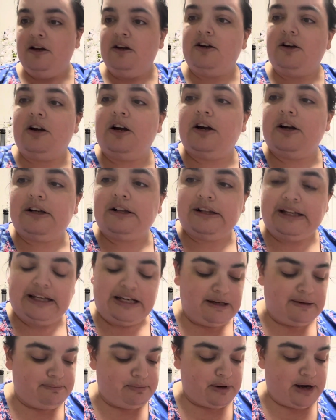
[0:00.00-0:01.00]

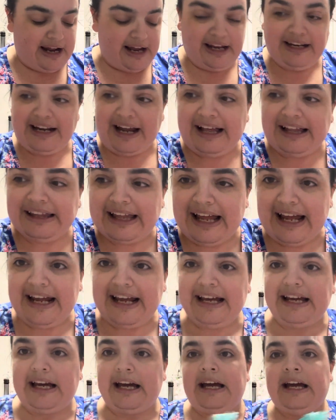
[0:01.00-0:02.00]
Kirkland brand. I
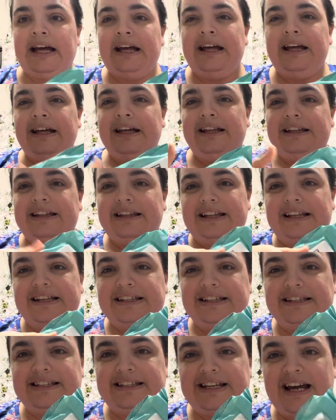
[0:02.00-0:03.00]
like this
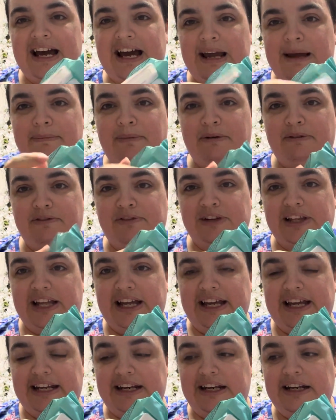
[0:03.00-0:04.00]
type of
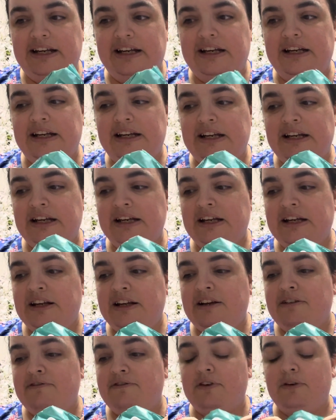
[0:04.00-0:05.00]
lid
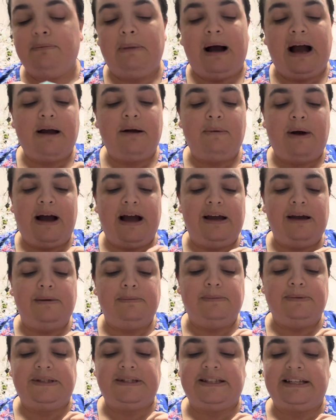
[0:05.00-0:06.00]
for my
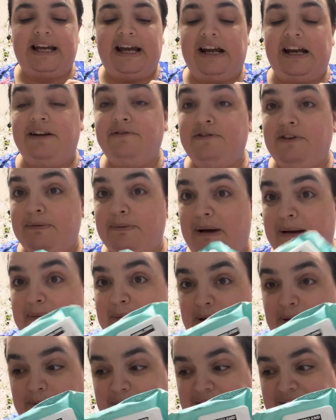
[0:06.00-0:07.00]
wipes and for my
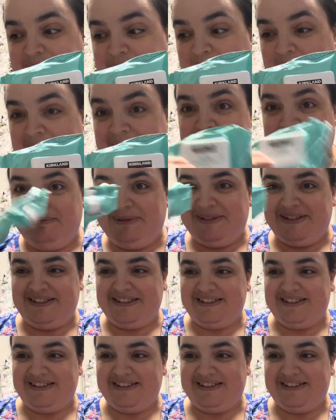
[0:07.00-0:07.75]
baby's wipes.